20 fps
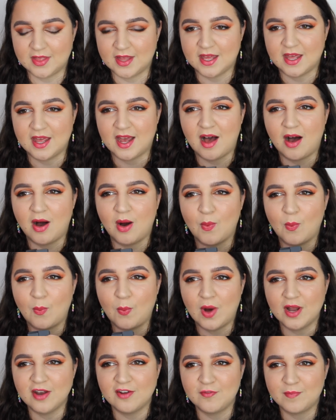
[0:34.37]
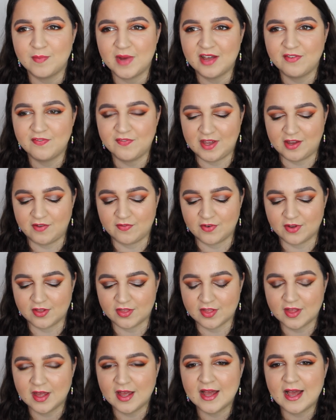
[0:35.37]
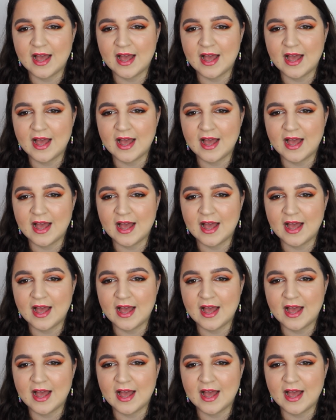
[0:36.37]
They are one of my favorites,